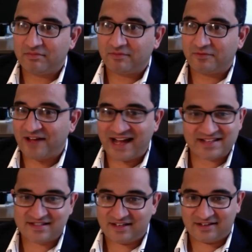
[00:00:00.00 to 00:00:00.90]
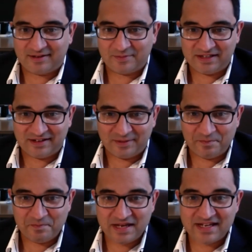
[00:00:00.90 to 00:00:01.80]
fascinating. I mean,
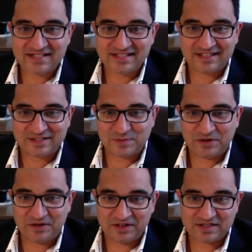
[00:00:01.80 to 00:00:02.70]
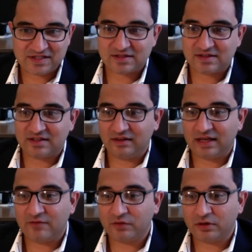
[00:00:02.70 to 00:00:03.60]
amazing experience, the
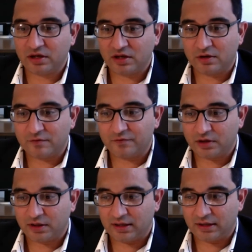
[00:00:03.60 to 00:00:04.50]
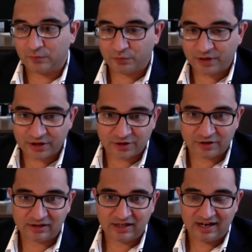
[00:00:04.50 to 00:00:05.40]
level of
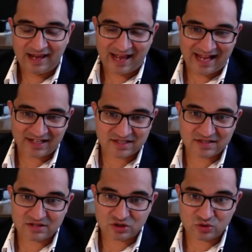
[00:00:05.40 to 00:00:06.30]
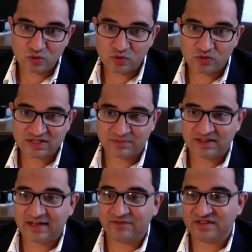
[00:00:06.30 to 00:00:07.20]
rigor, access to tools. I mean,
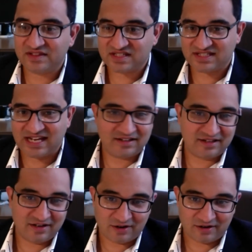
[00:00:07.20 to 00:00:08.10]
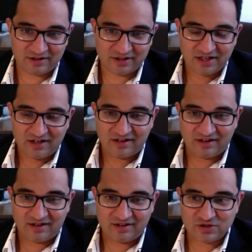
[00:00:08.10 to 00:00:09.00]
they have state of the art
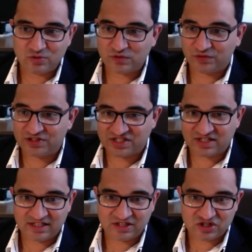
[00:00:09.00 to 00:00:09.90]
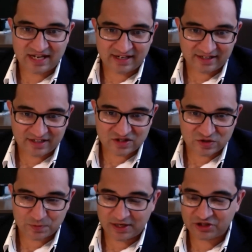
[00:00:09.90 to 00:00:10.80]
tools for studying genetic
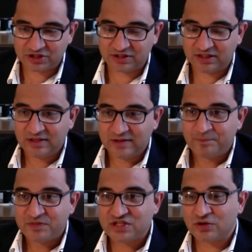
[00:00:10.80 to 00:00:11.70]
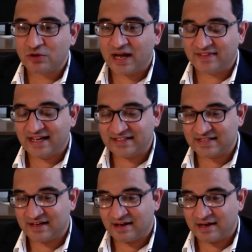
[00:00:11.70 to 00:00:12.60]
expression. So at that
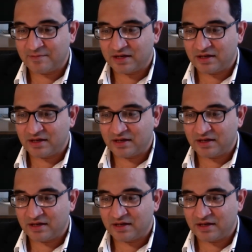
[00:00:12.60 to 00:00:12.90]
time,